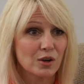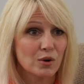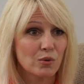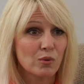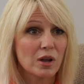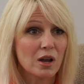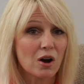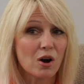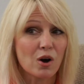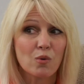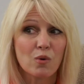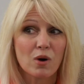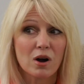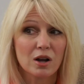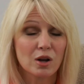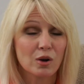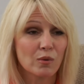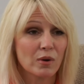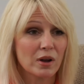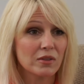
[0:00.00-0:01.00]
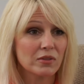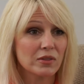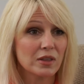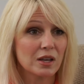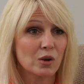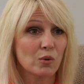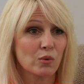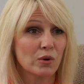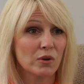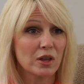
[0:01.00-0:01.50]
We all walk around
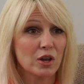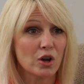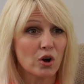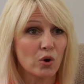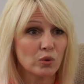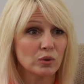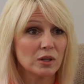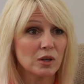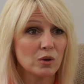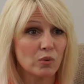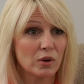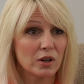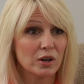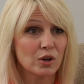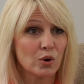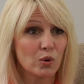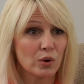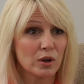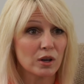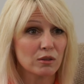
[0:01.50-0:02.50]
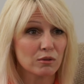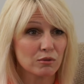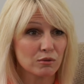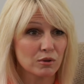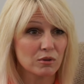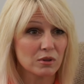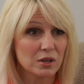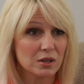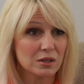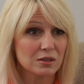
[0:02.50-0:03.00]
thinking we're the only one going
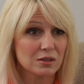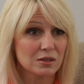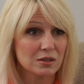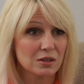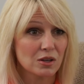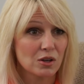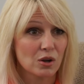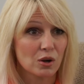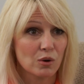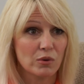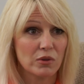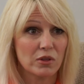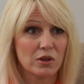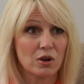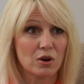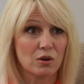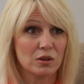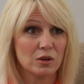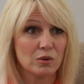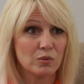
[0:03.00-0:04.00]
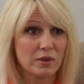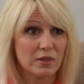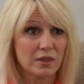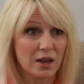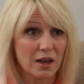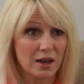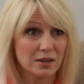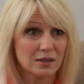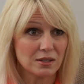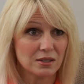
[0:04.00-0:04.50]
through this. We're the only one that
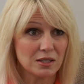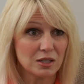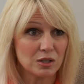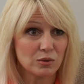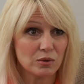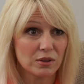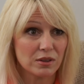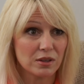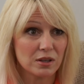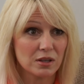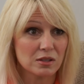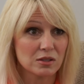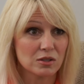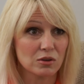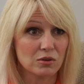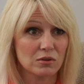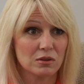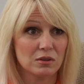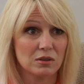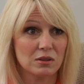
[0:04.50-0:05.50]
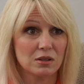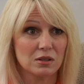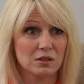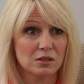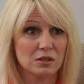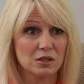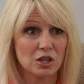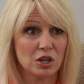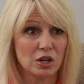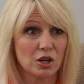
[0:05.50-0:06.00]
had to deal with this or
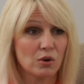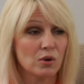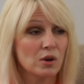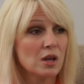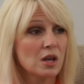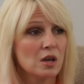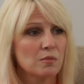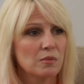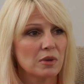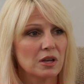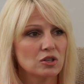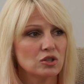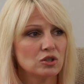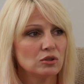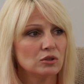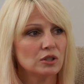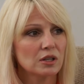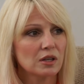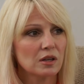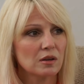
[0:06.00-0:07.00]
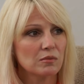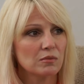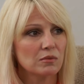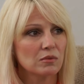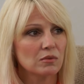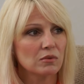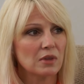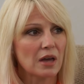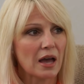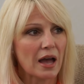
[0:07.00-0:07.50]
this, you know, because you look at
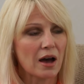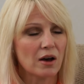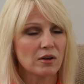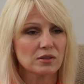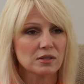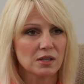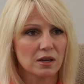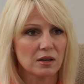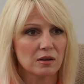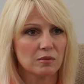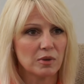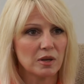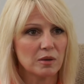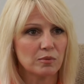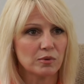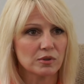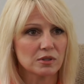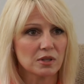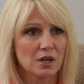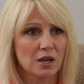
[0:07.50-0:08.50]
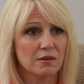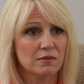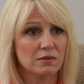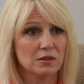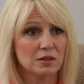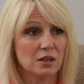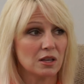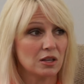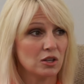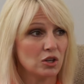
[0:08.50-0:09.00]
the outside of people's lives
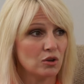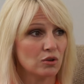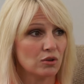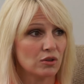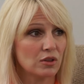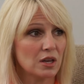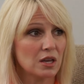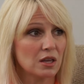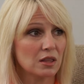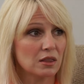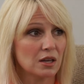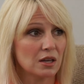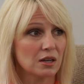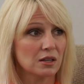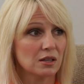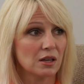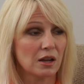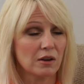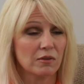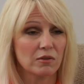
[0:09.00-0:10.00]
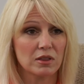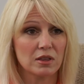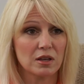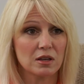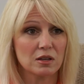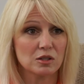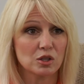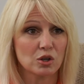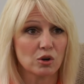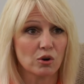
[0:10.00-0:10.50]
and you think that
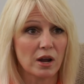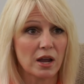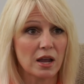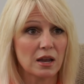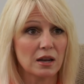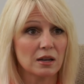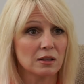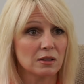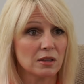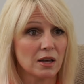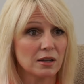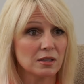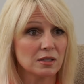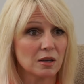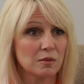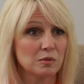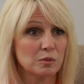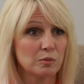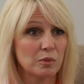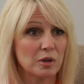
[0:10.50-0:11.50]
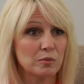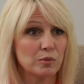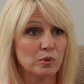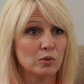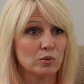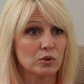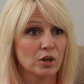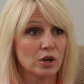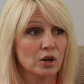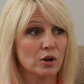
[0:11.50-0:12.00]
everything is great. And a lot of times
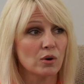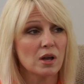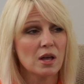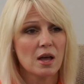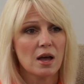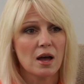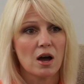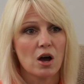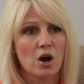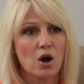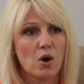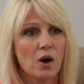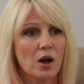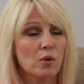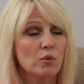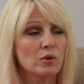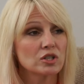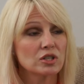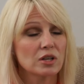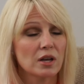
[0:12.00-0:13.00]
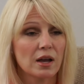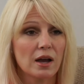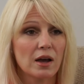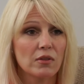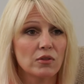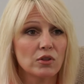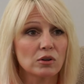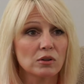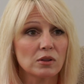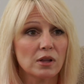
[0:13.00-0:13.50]
people will go, oh, I wish I
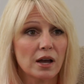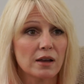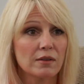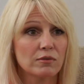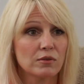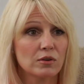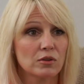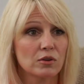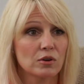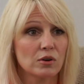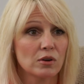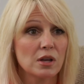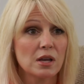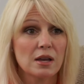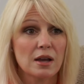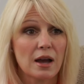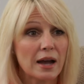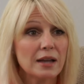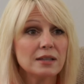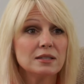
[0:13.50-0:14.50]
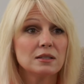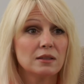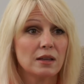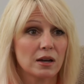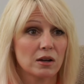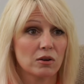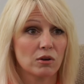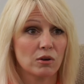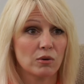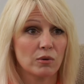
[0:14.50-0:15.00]
had their life or I did
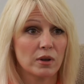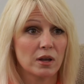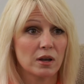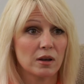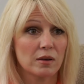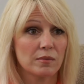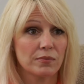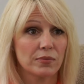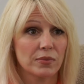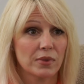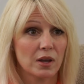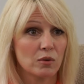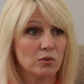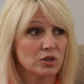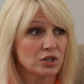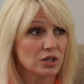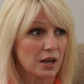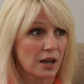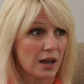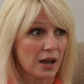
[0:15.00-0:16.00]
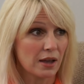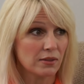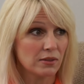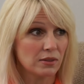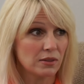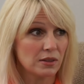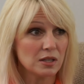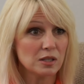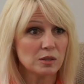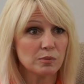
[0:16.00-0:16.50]
that growing up. I wish I
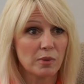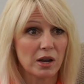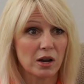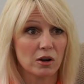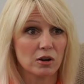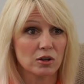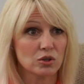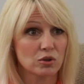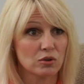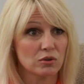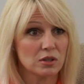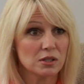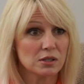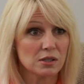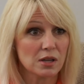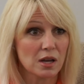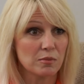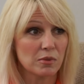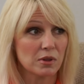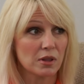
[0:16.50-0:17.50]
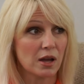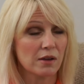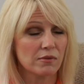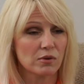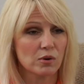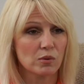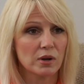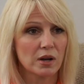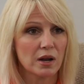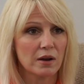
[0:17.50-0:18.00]
had these parents or this type of life
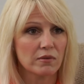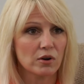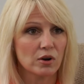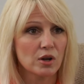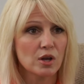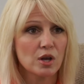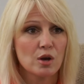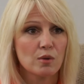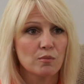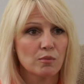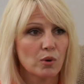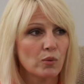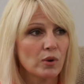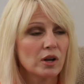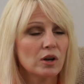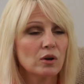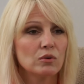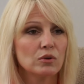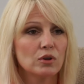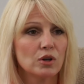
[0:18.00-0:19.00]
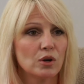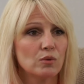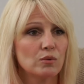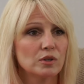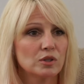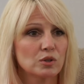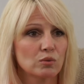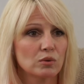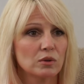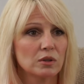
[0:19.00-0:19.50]
or whatever, but we don't know
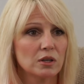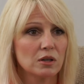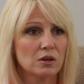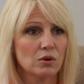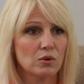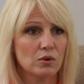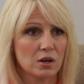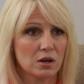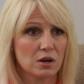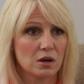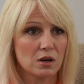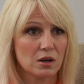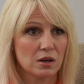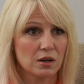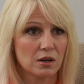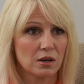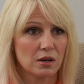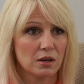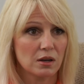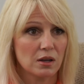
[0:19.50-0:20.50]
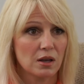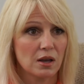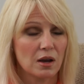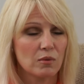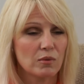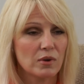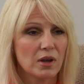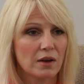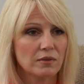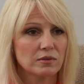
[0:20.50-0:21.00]
what's really going on,
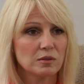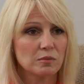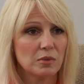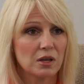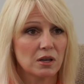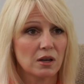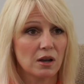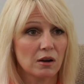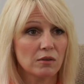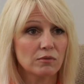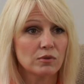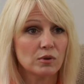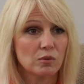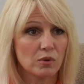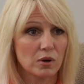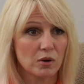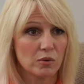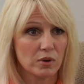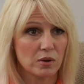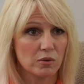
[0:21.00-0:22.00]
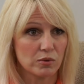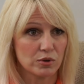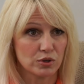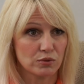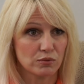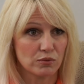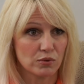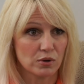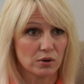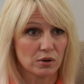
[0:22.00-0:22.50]
and we have to be careful what we wish
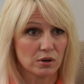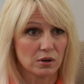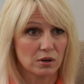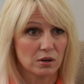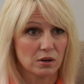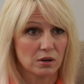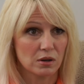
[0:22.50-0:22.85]
for.